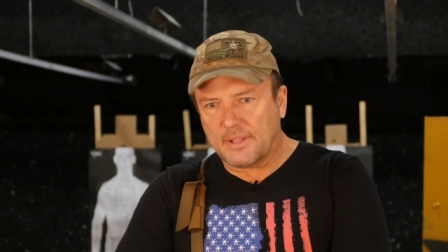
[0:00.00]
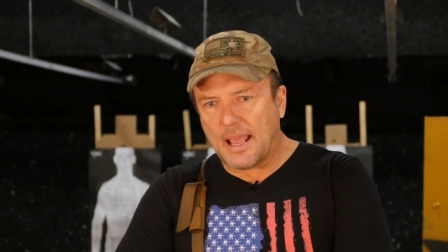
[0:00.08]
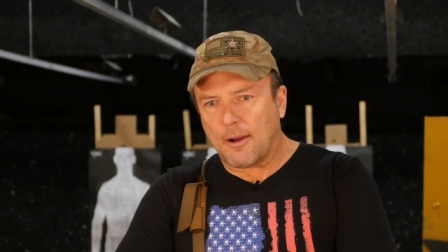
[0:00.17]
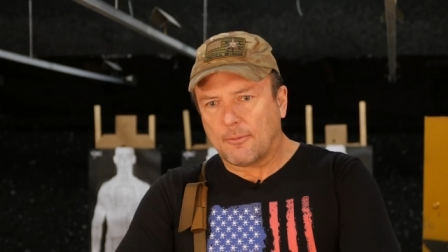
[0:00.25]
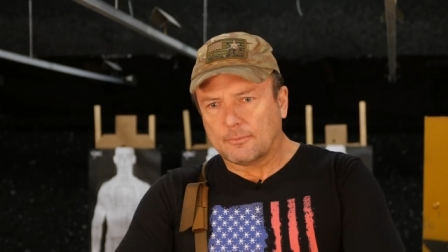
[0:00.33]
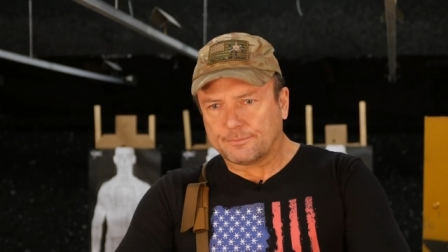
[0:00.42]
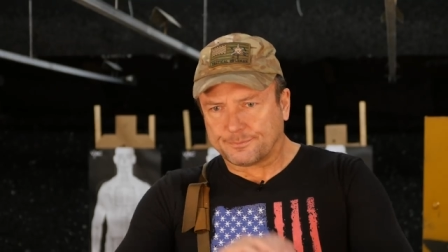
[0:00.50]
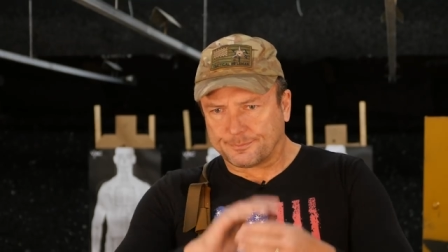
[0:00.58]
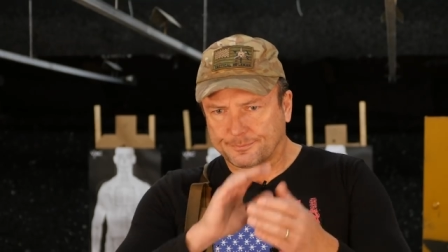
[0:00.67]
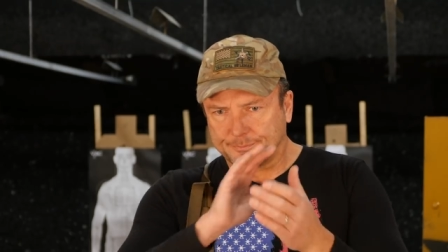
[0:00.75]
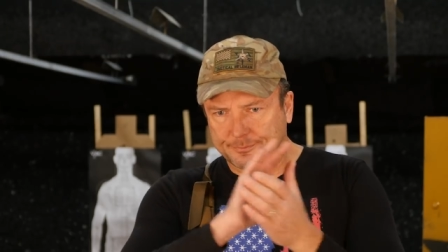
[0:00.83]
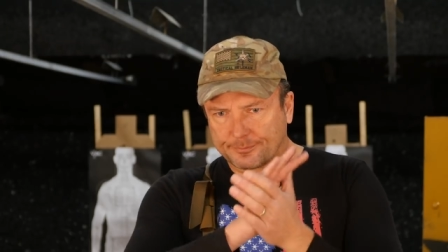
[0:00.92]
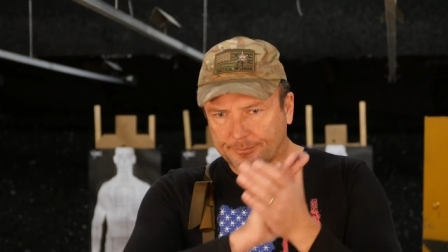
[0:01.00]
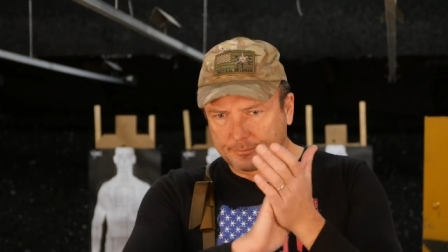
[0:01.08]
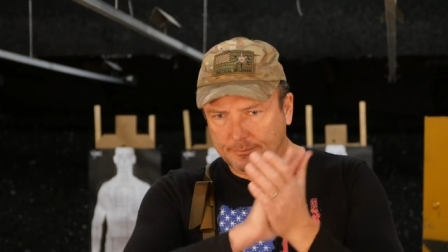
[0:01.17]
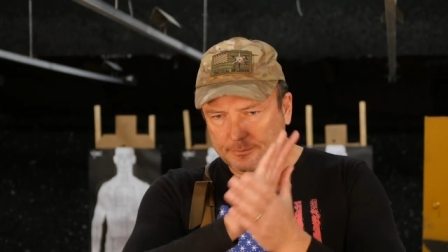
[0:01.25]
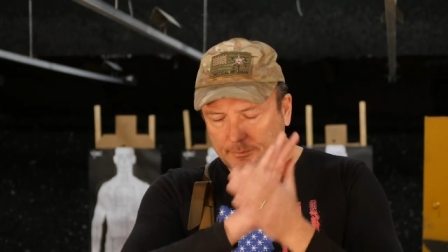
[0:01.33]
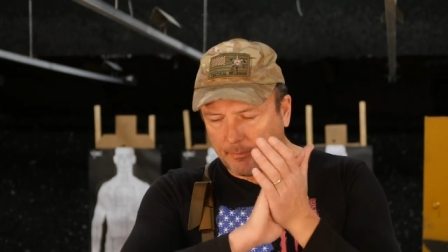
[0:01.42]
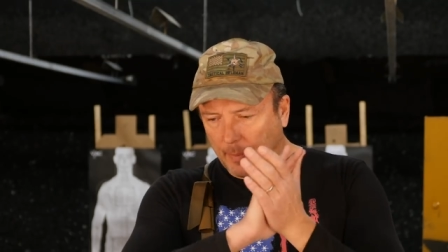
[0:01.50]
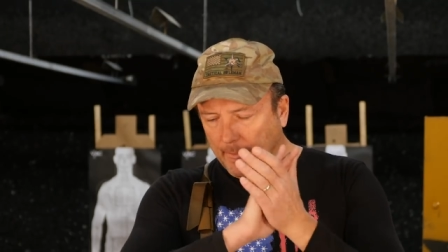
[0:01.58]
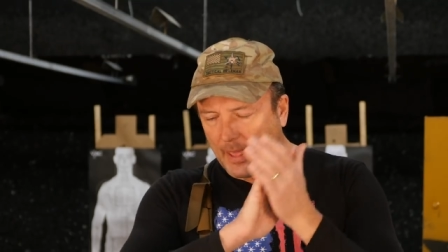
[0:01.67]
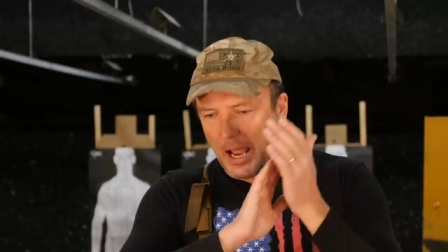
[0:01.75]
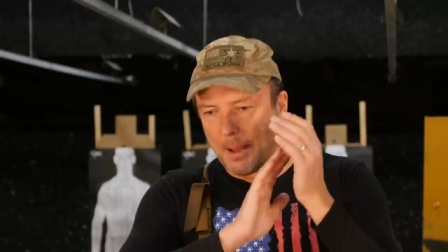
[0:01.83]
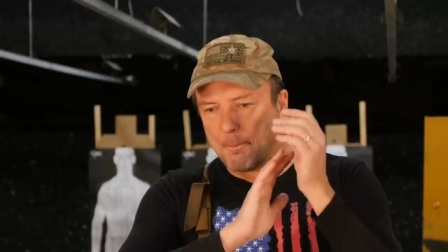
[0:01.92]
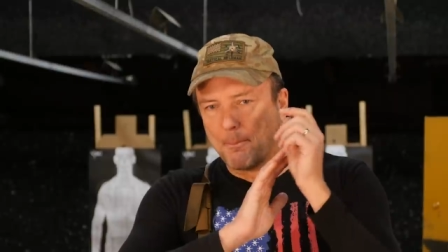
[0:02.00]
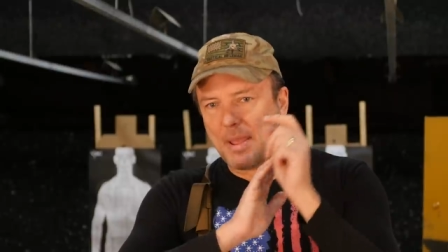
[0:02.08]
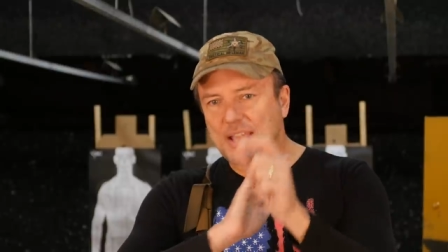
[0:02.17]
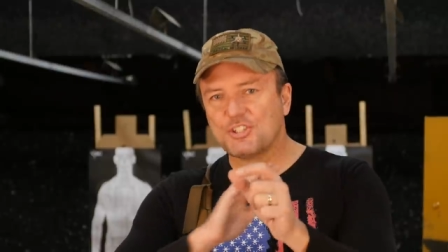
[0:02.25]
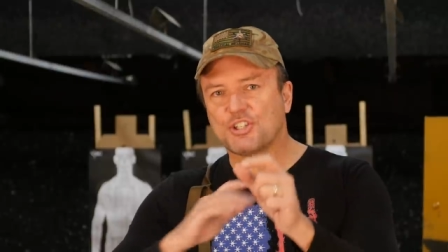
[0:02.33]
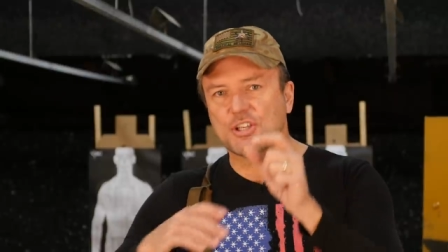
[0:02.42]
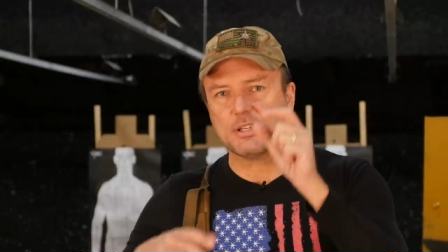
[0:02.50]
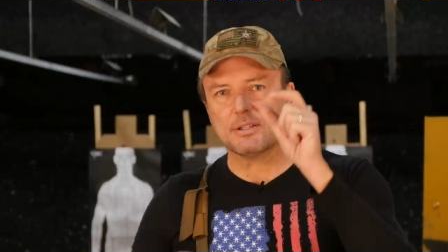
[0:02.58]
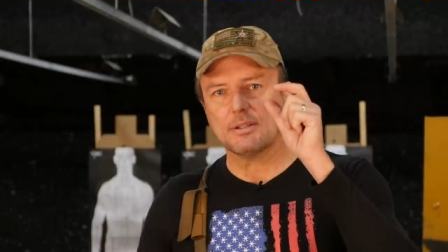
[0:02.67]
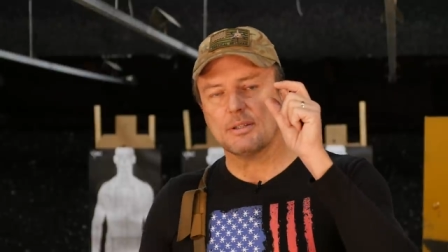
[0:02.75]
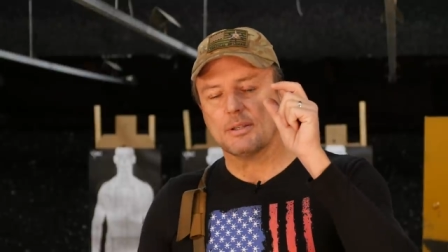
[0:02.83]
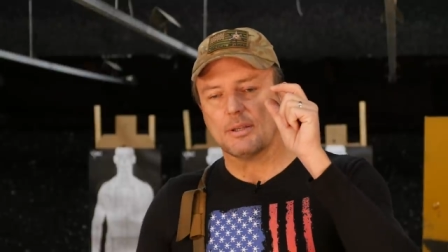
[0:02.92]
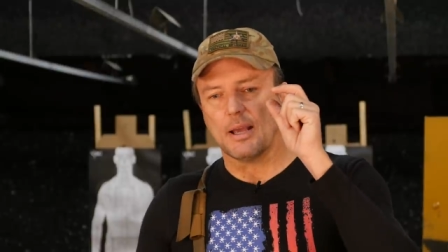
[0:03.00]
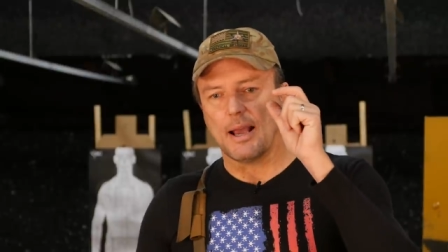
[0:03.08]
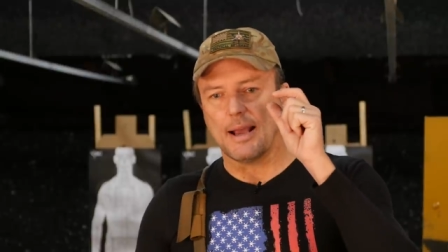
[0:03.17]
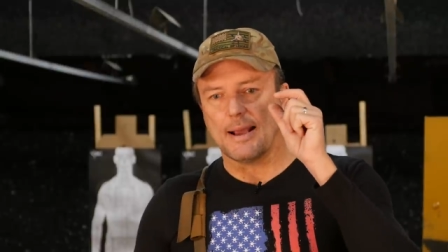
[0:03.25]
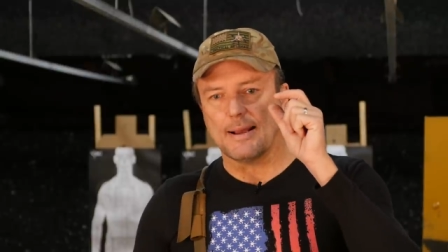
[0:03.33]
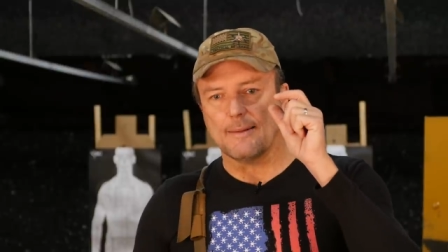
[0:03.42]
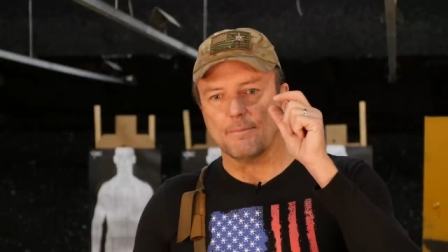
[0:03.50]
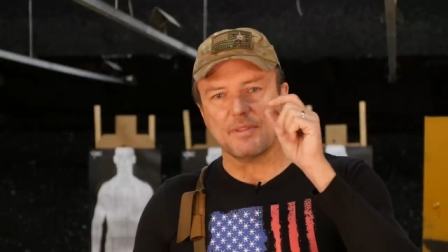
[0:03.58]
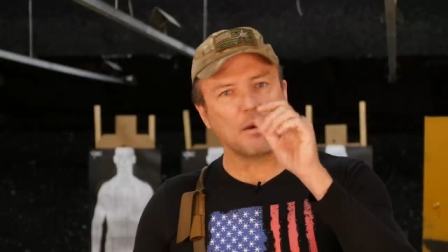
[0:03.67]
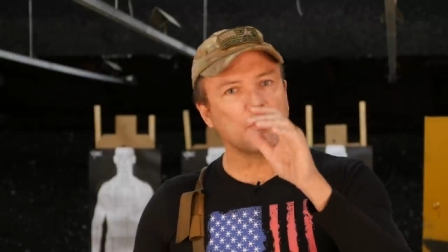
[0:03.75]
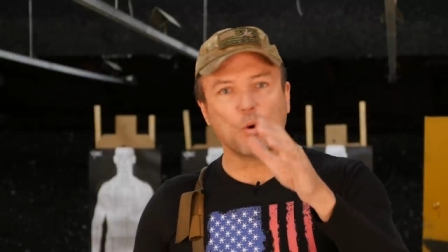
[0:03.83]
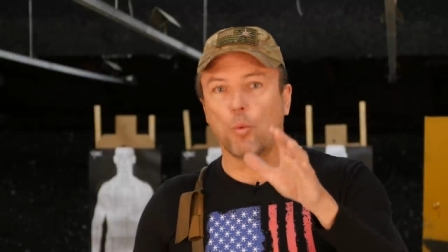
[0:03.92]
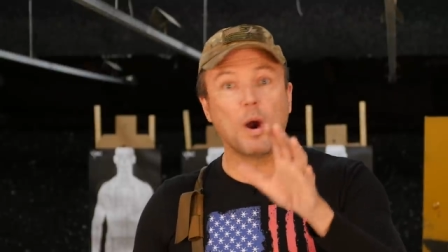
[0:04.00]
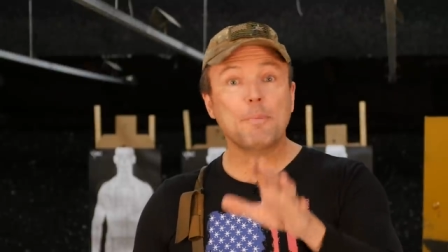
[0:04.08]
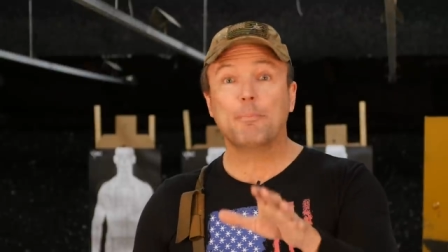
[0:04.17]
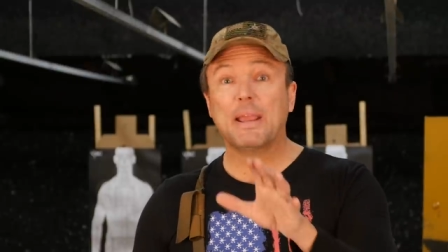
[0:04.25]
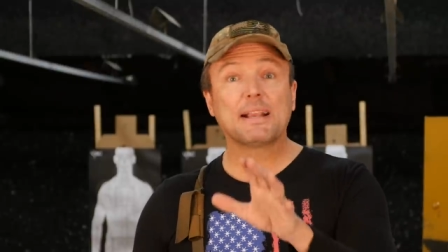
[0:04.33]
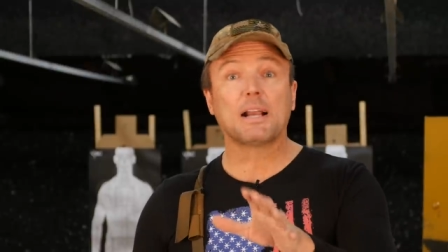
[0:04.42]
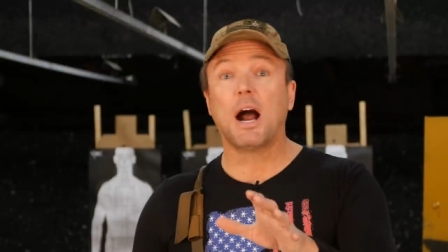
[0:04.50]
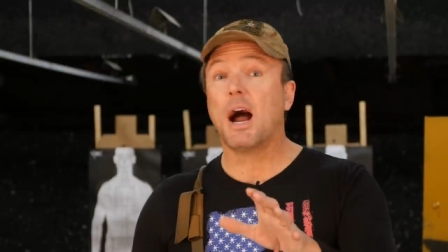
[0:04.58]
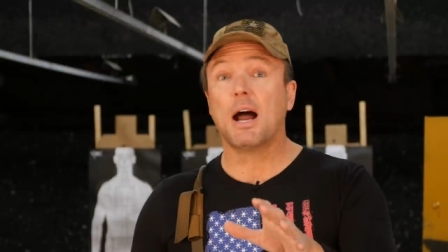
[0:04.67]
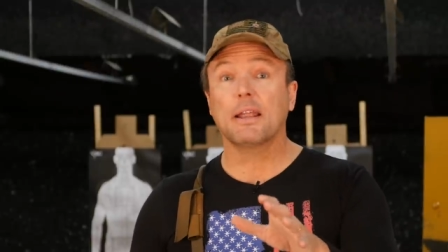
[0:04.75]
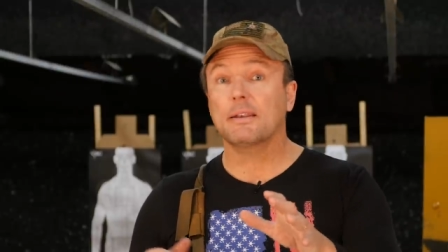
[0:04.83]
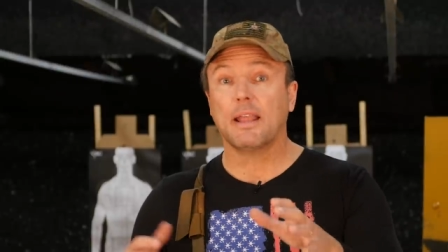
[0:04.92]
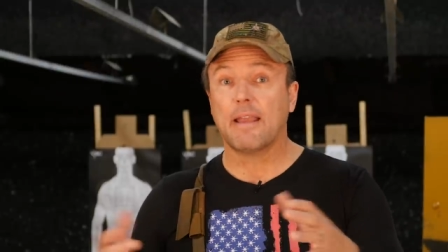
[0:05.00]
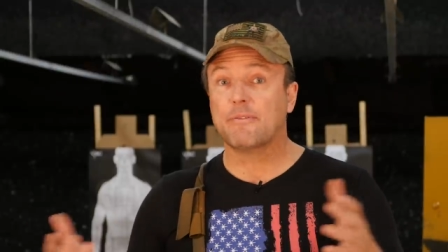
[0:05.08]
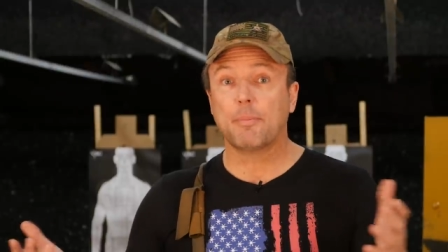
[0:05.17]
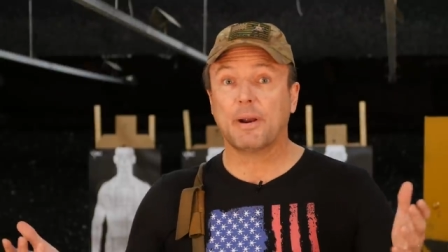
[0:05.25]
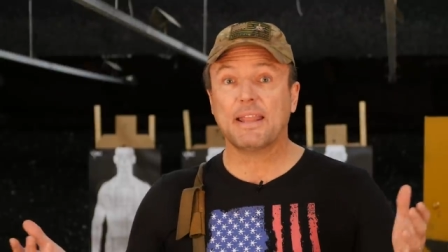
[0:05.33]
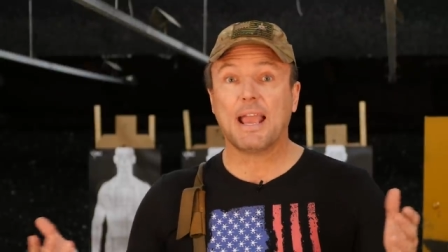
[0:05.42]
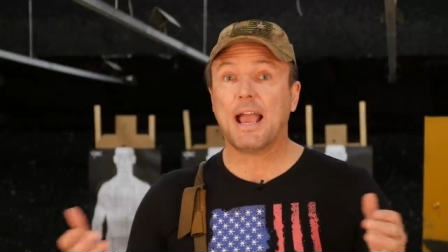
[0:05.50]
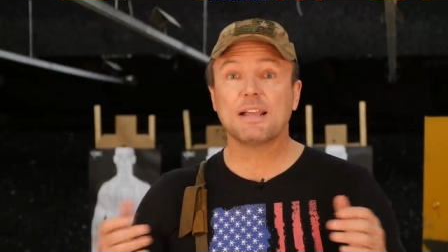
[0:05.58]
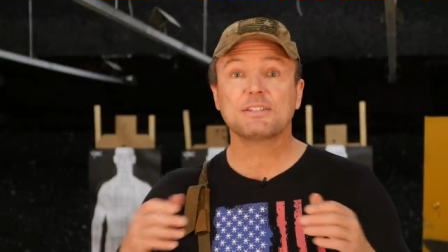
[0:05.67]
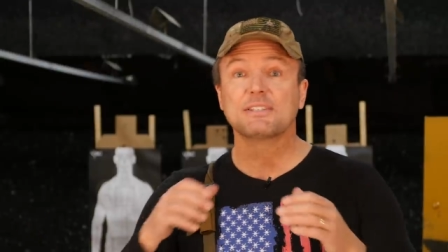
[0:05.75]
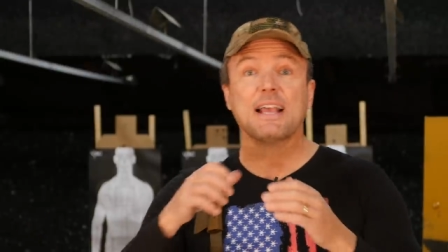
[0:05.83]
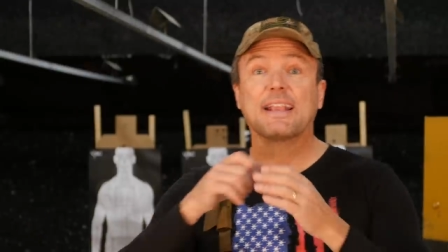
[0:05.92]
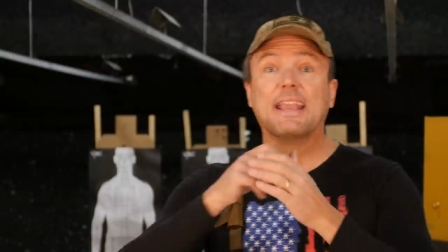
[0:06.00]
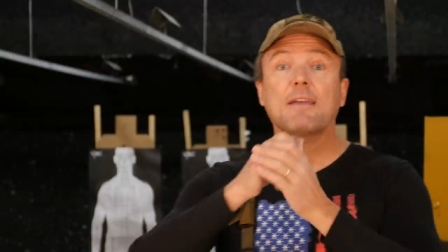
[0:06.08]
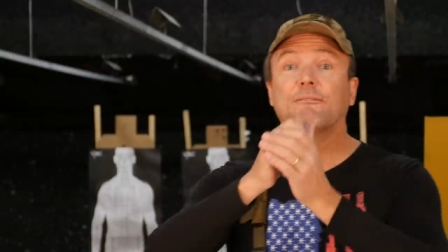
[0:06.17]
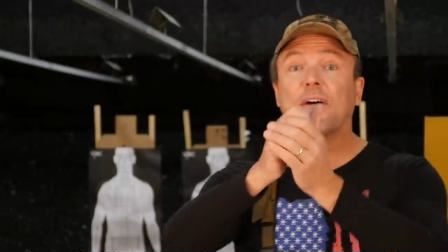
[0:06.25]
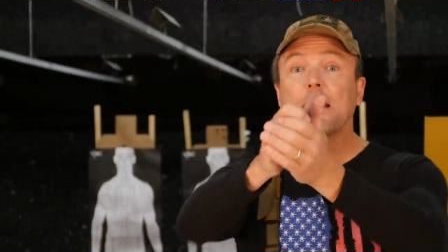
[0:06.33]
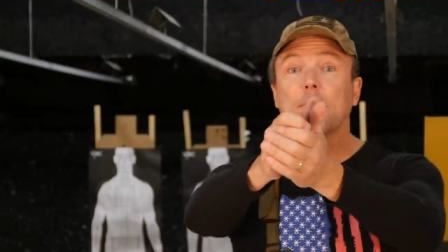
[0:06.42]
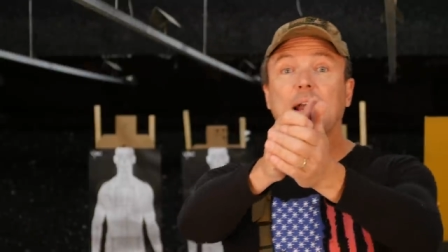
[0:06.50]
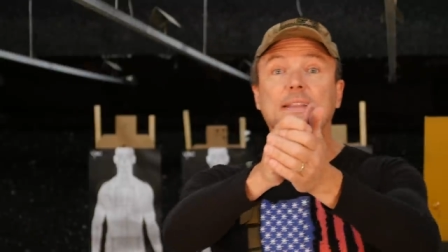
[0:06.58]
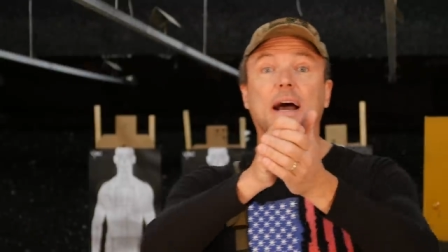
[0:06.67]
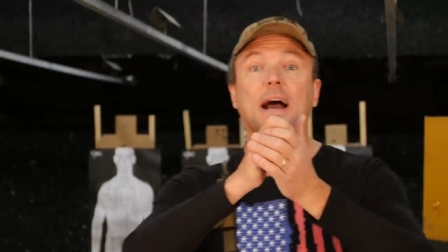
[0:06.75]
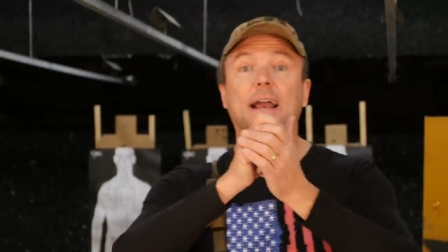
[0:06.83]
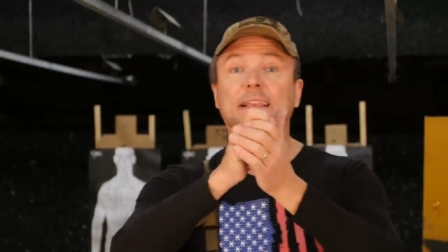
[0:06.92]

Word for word: now, I mentioned uh, the, the one big con everybody has is I can't find my dot.